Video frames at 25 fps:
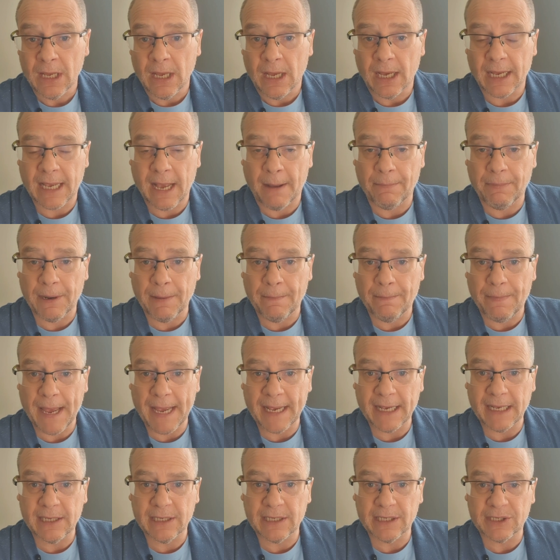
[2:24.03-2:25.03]
A couple of
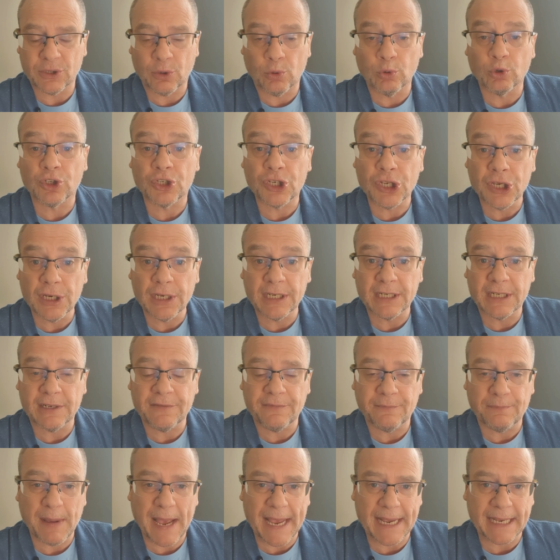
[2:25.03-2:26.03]
bankers,
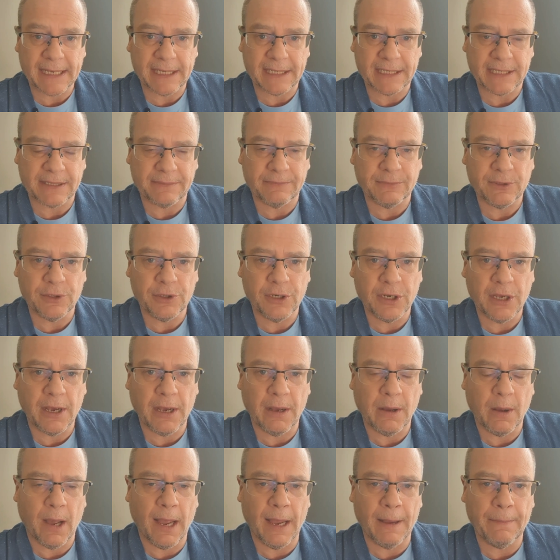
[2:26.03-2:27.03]
alternative bankers, and you know
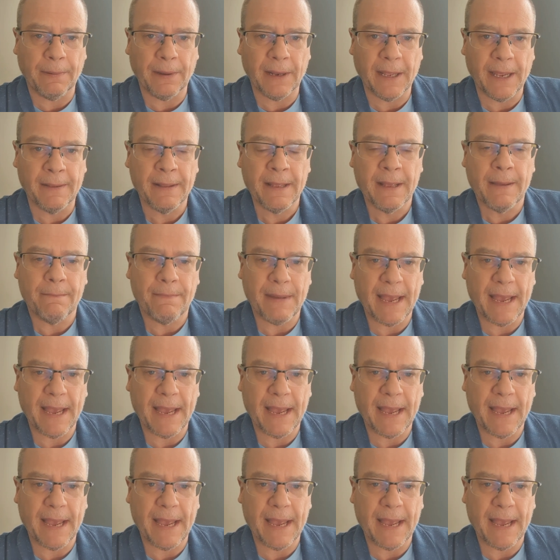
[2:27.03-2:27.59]
how I play.